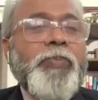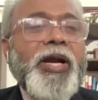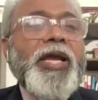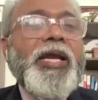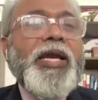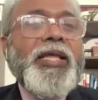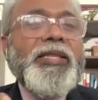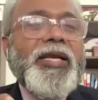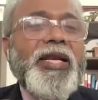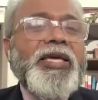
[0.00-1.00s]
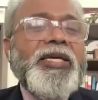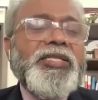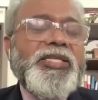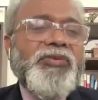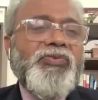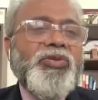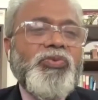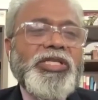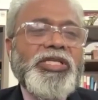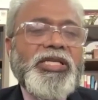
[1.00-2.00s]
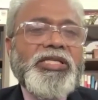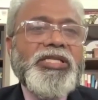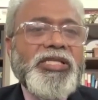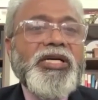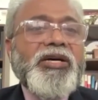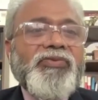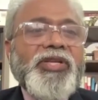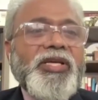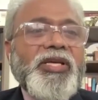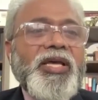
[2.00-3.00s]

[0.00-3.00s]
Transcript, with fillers: pride and the legacy with which they served.